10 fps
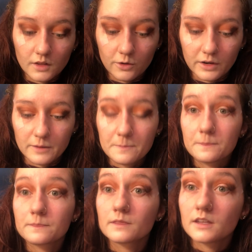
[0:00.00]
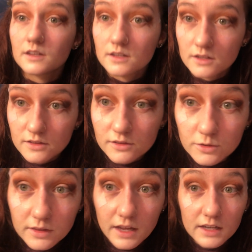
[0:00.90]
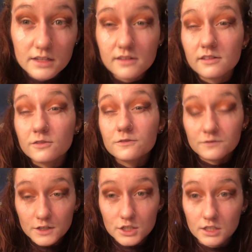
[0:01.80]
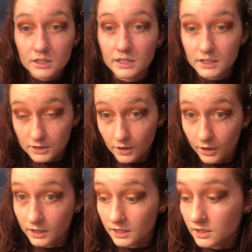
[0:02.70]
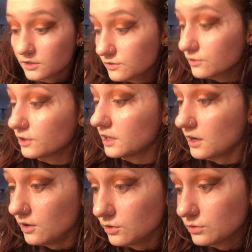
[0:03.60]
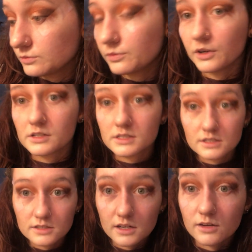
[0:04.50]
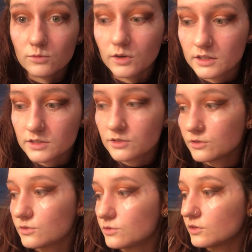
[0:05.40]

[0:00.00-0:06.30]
Okay, so that is sufficiently darkened for now, but I want to